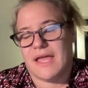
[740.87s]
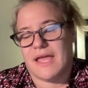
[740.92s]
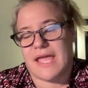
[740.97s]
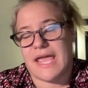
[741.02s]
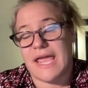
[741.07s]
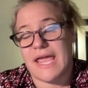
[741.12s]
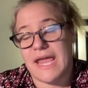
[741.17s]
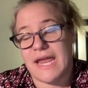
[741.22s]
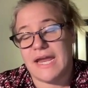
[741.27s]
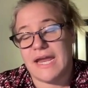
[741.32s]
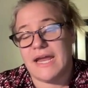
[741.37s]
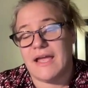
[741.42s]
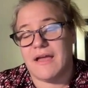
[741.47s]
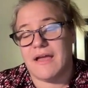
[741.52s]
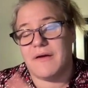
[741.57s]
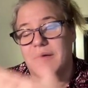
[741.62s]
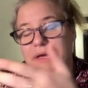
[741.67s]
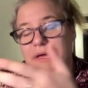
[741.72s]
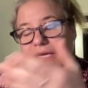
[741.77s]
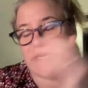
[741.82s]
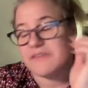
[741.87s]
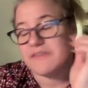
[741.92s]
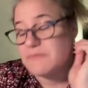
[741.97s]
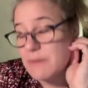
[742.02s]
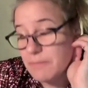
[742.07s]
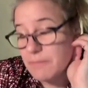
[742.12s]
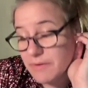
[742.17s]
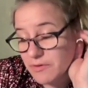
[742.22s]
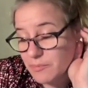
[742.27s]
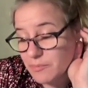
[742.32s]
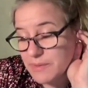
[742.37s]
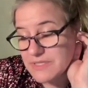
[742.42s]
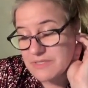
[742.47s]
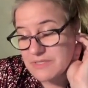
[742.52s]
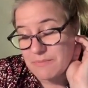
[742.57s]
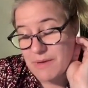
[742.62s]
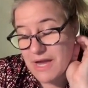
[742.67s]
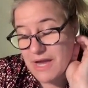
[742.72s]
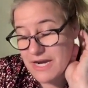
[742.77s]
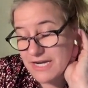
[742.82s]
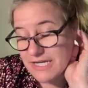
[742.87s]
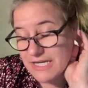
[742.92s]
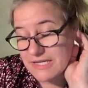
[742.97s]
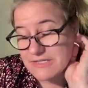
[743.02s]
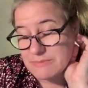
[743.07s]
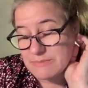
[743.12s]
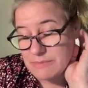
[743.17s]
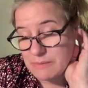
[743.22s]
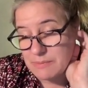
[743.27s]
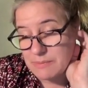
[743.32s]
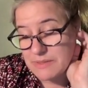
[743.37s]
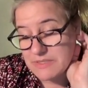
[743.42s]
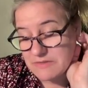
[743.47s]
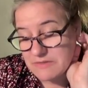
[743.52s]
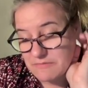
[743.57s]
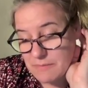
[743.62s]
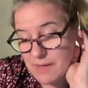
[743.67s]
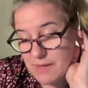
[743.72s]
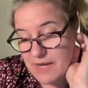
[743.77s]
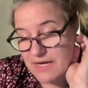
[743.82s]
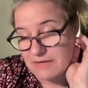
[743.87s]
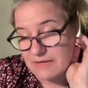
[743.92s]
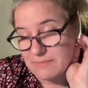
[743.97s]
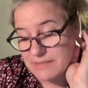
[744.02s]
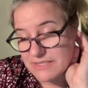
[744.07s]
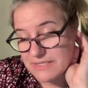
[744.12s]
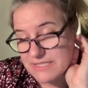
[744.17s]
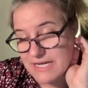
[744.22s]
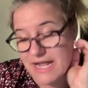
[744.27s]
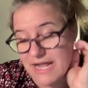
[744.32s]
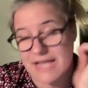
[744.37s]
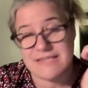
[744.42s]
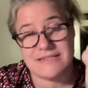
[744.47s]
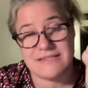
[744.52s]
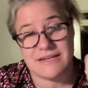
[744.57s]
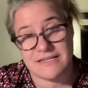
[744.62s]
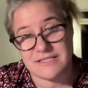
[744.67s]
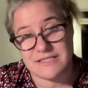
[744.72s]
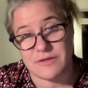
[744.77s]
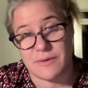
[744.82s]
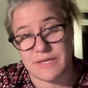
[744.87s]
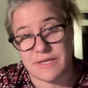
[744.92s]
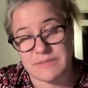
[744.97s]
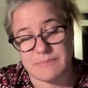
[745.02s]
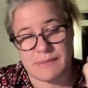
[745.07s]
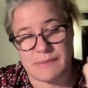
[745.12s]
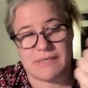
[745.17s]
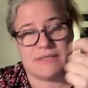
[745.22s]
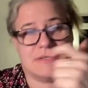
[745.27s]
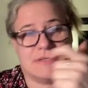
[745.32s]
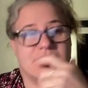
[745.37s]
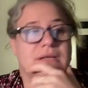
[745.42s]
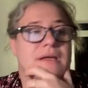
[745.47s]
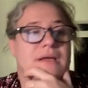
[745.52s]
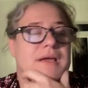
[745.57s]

it gives my mother peace of mind. And it gives me peace of mind because it has an SOS button,